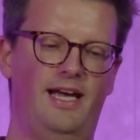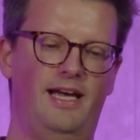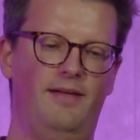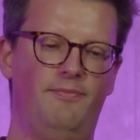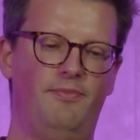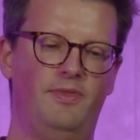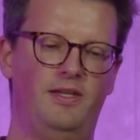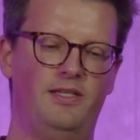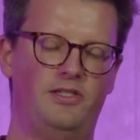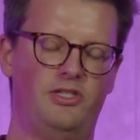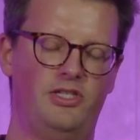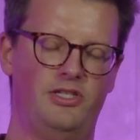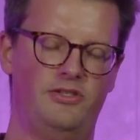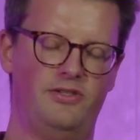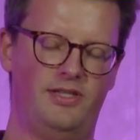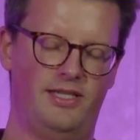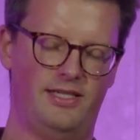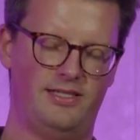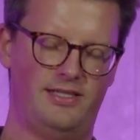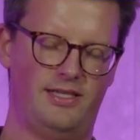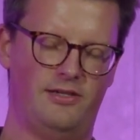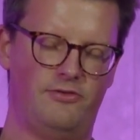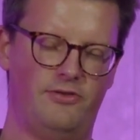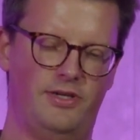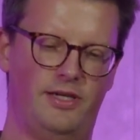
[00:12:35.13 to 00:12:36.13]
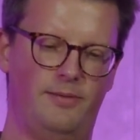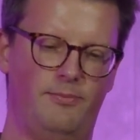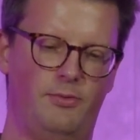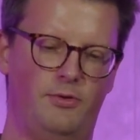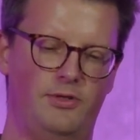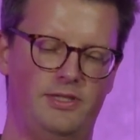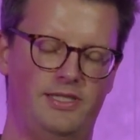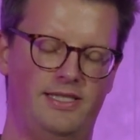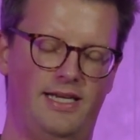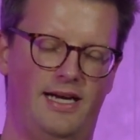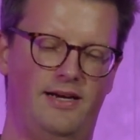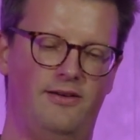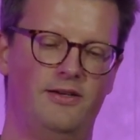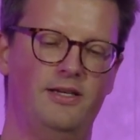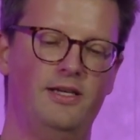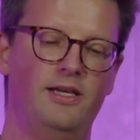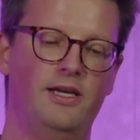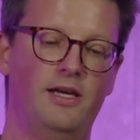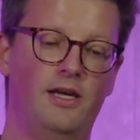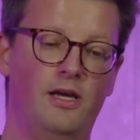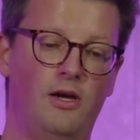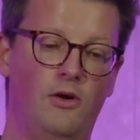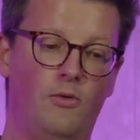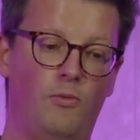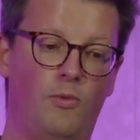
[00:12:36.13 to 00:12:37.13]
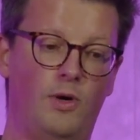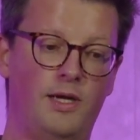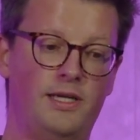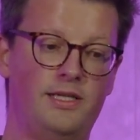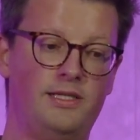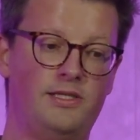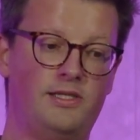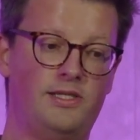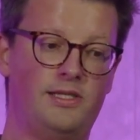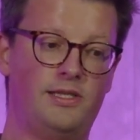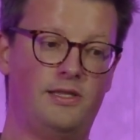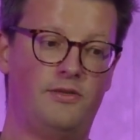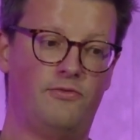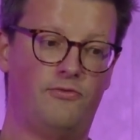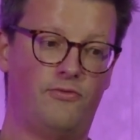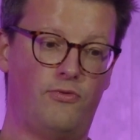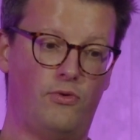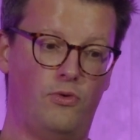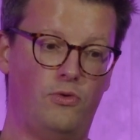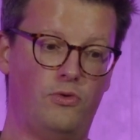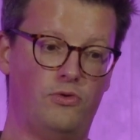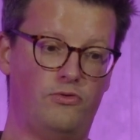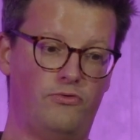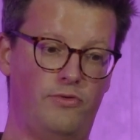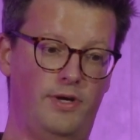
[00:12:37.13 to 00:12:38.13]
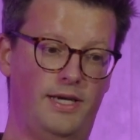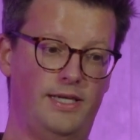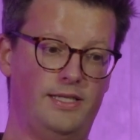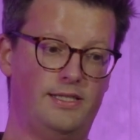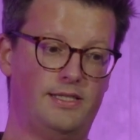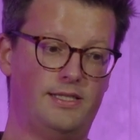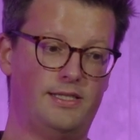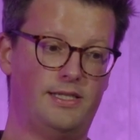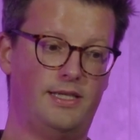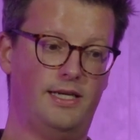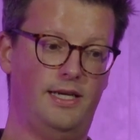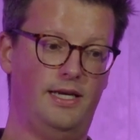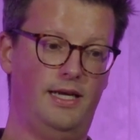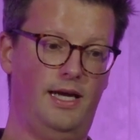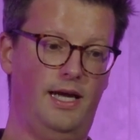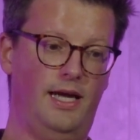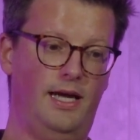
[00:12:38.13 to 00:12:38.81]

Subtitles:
there's two things I'd really point out. One is the fraud risk